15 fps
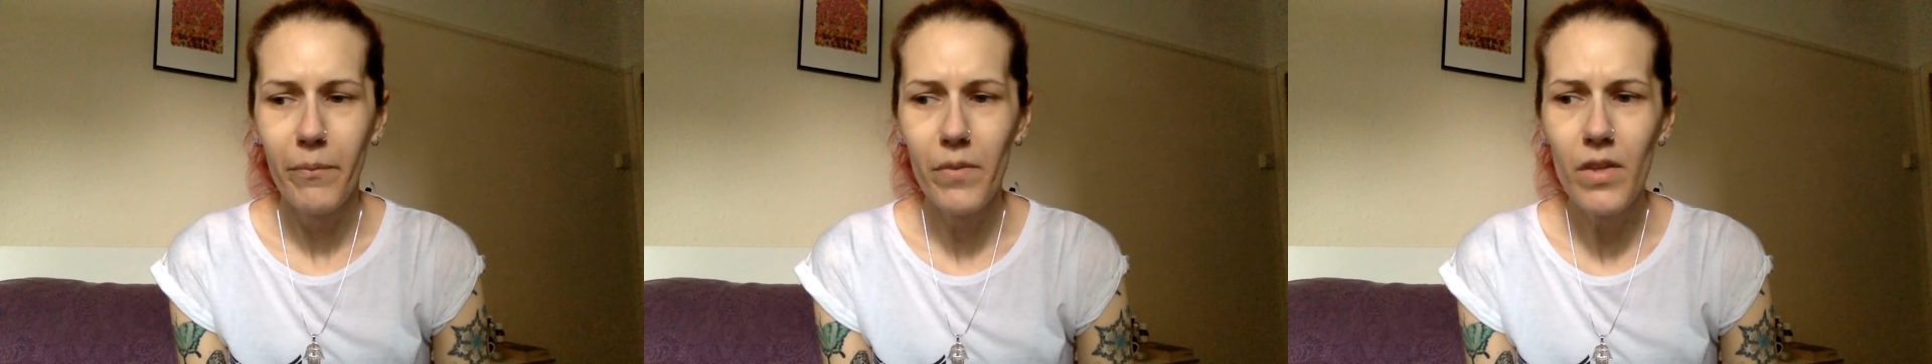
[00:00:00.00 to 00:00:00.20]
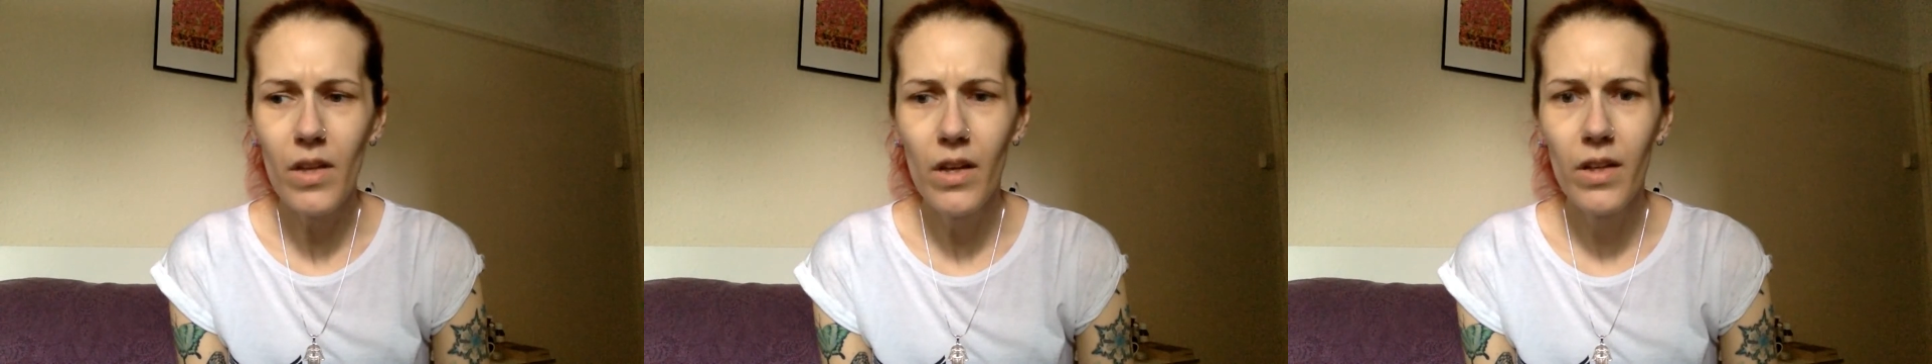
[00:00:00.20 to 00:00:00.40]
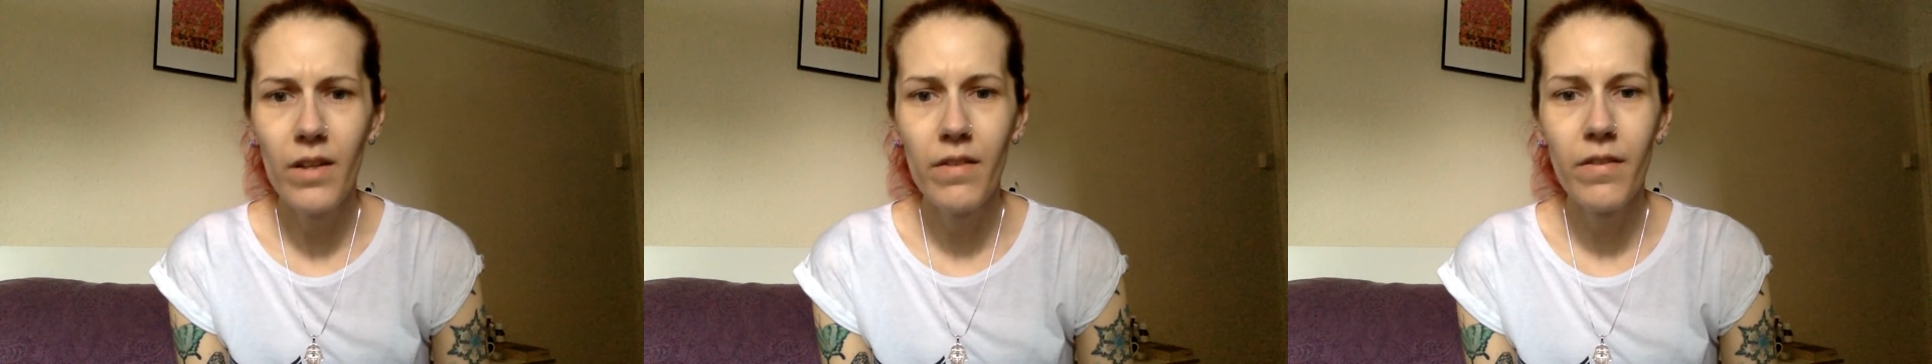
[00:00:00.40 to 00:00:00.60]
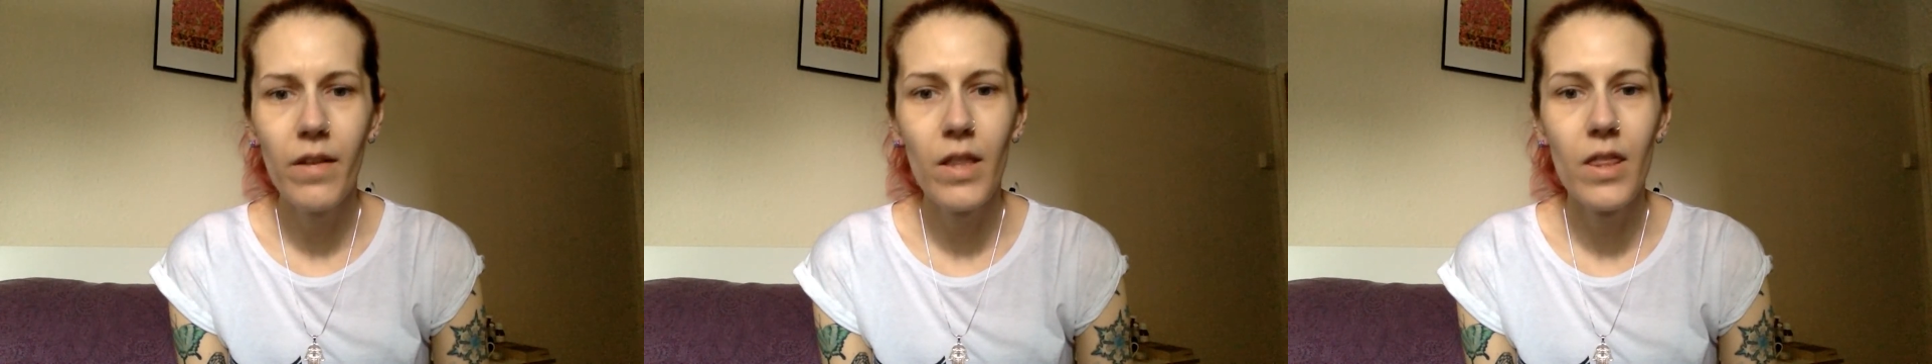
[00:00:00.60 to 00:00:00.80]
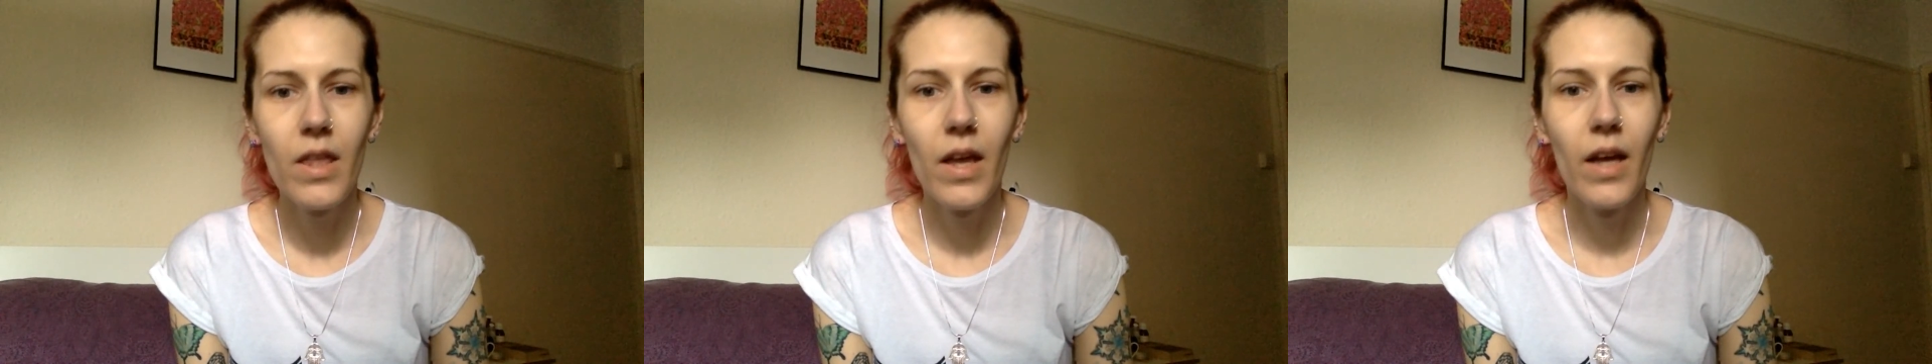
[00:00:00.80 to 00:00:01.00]
And he said
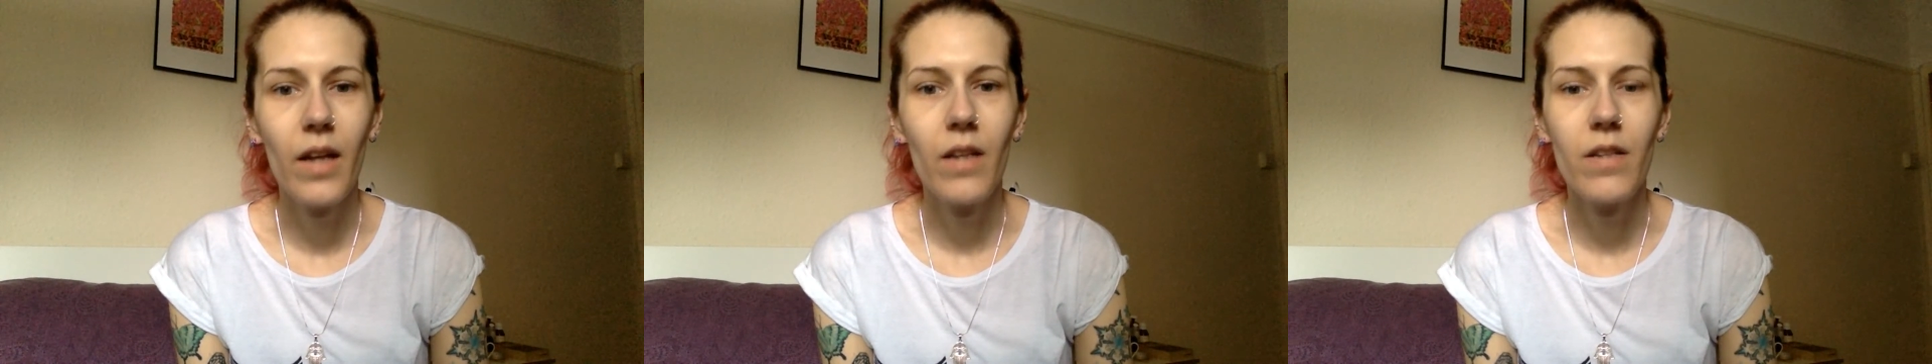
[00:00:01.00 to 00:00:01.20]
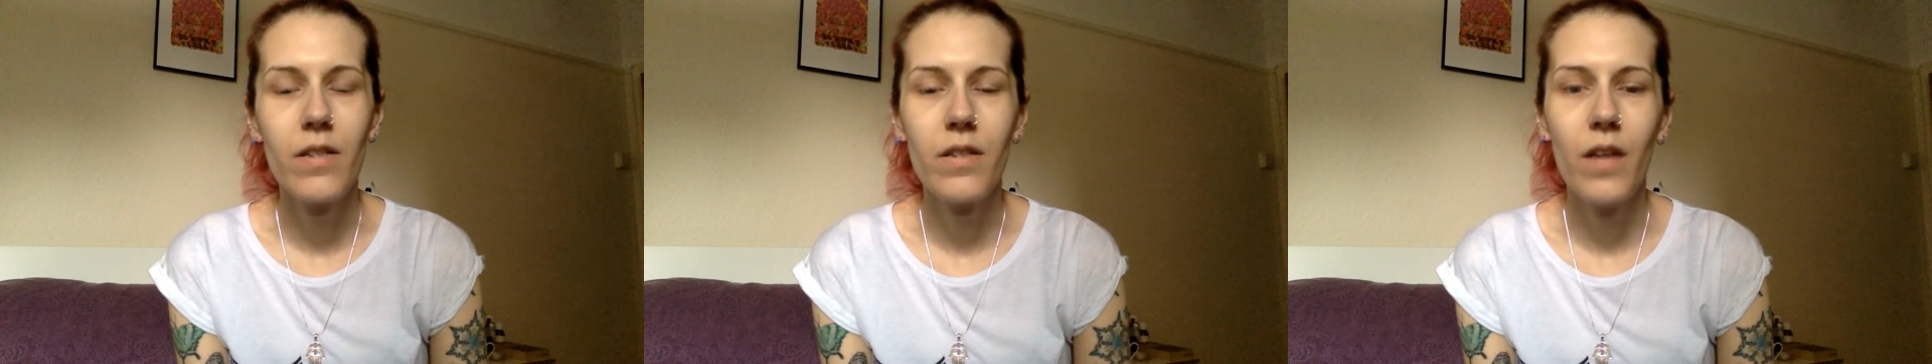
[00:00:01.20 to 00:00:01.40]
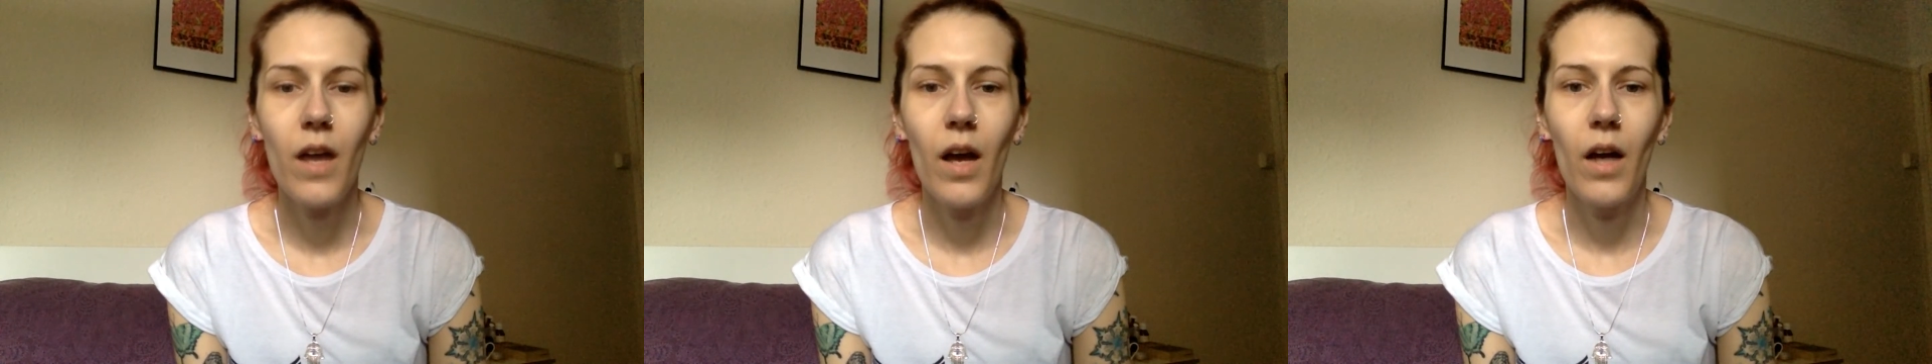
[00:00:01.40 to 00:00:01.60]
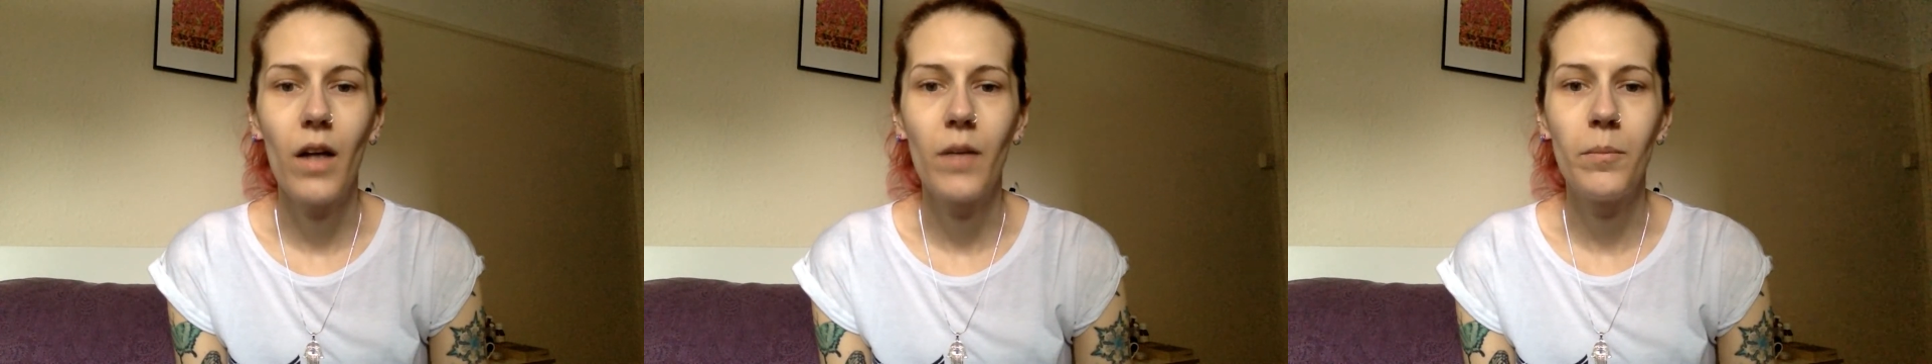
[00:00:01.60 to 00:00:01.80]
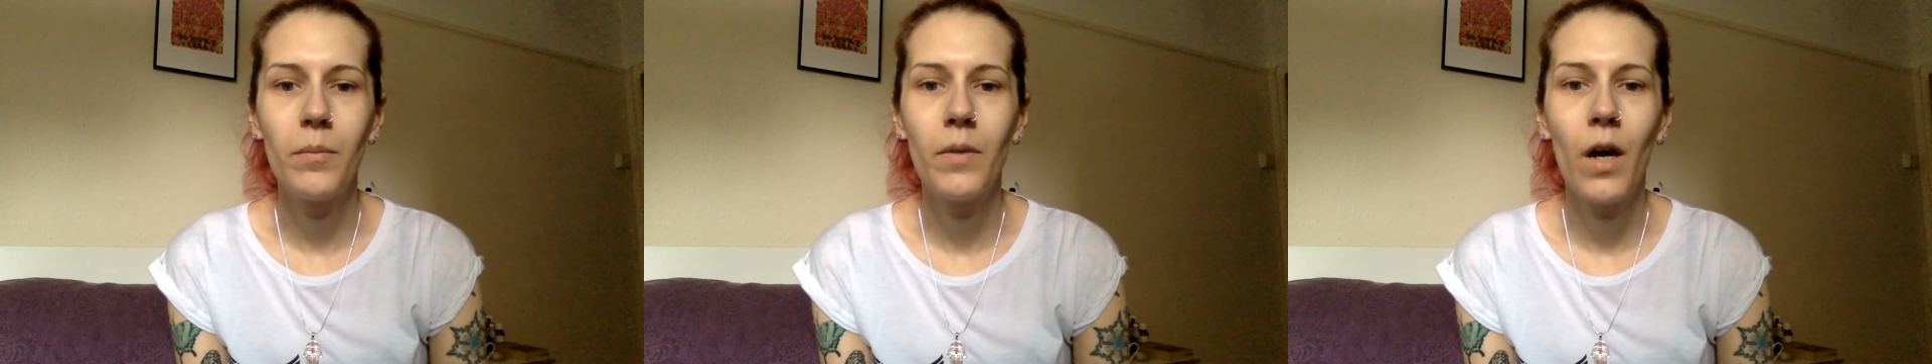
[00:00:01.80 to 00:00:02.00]
that
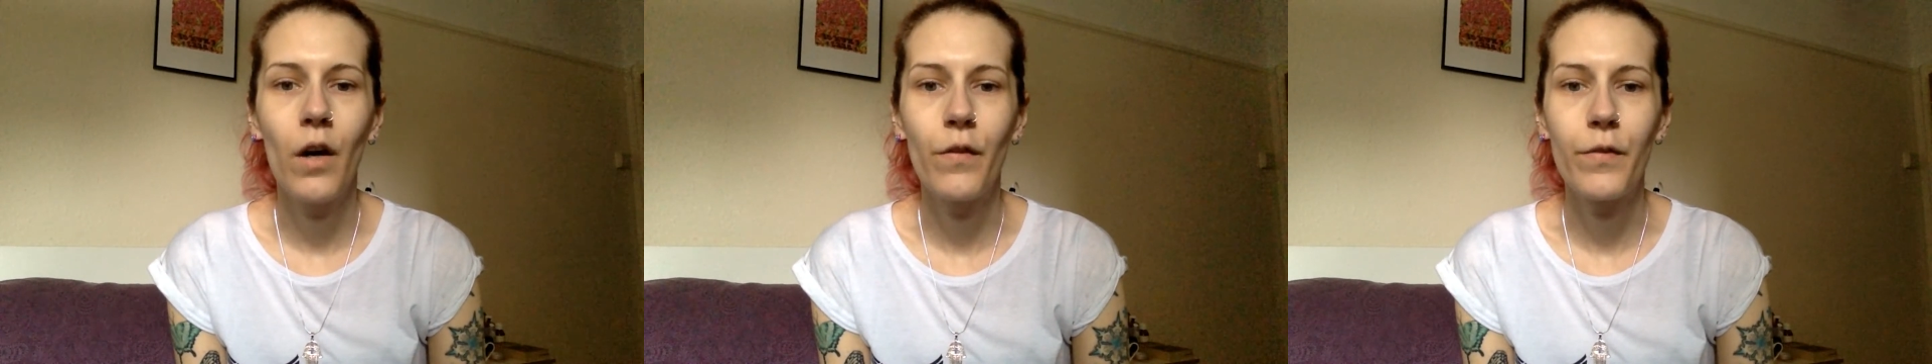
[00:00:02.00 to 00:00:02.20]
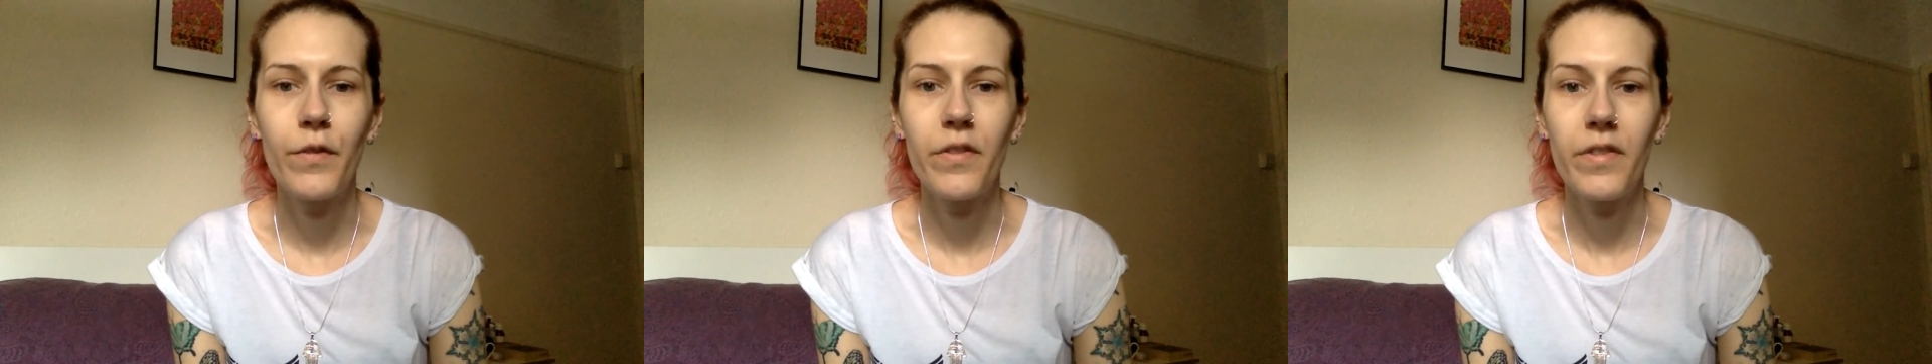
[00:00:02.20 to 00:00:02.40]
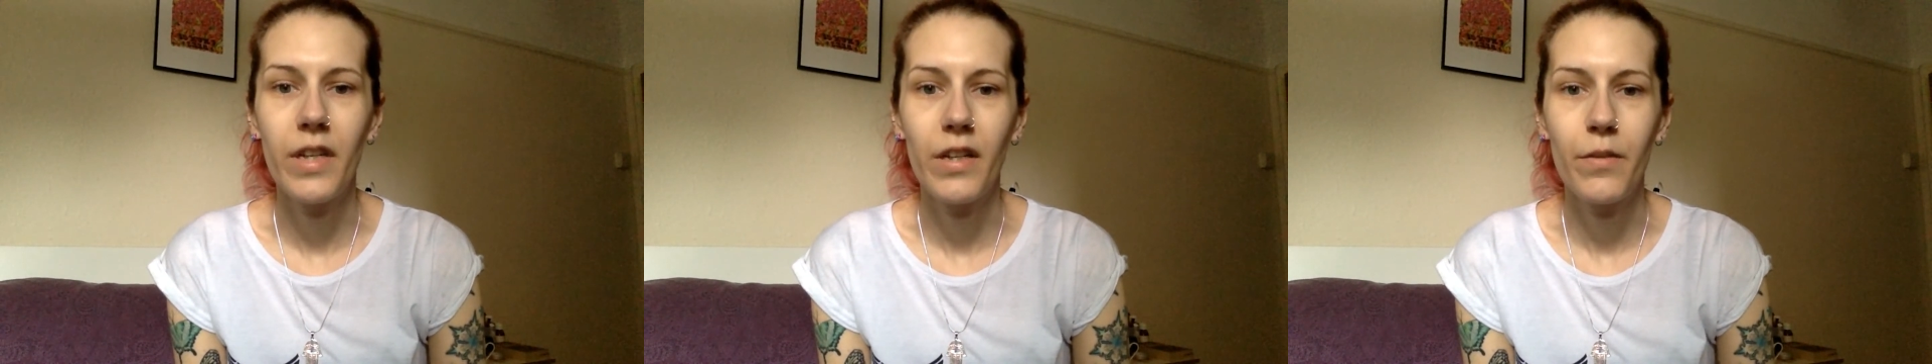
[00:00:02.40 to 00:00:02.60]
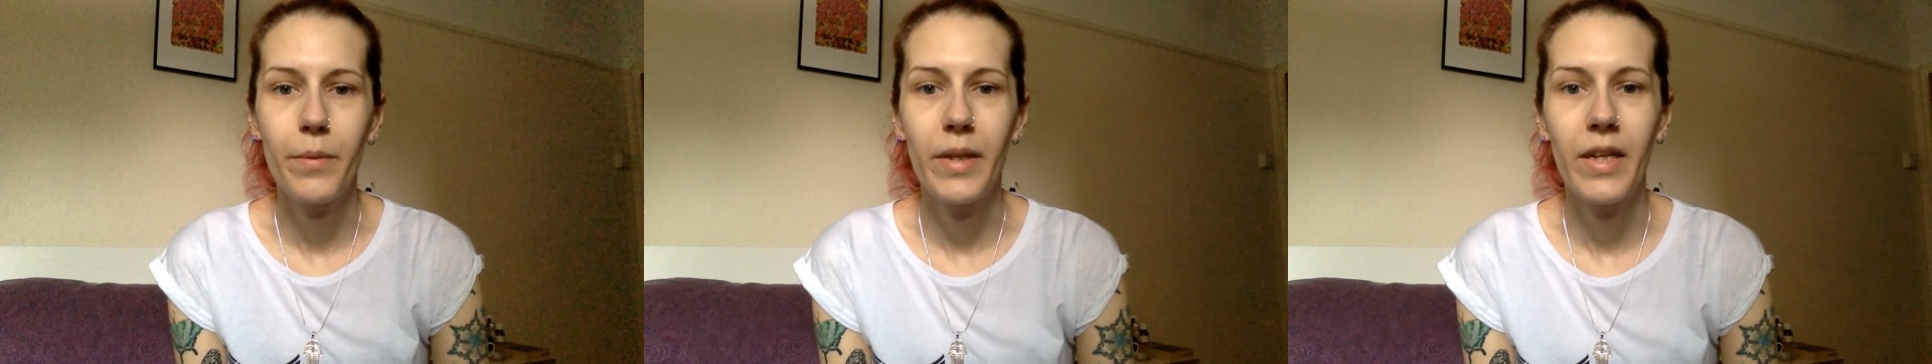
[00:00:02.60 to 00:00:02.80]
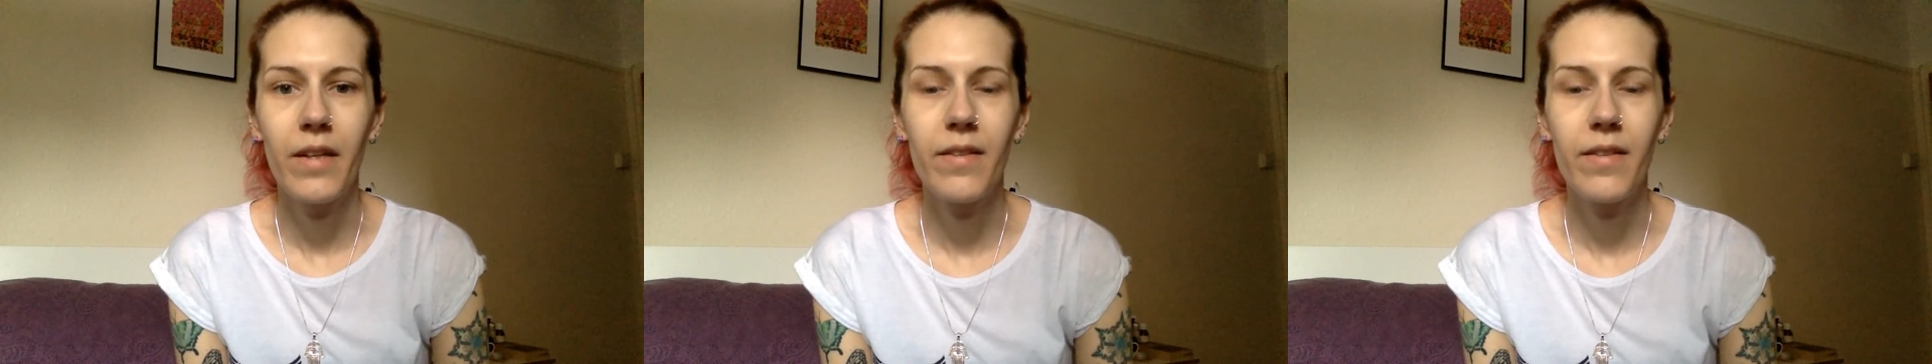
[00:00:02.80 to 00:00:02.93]
after 6 weeks,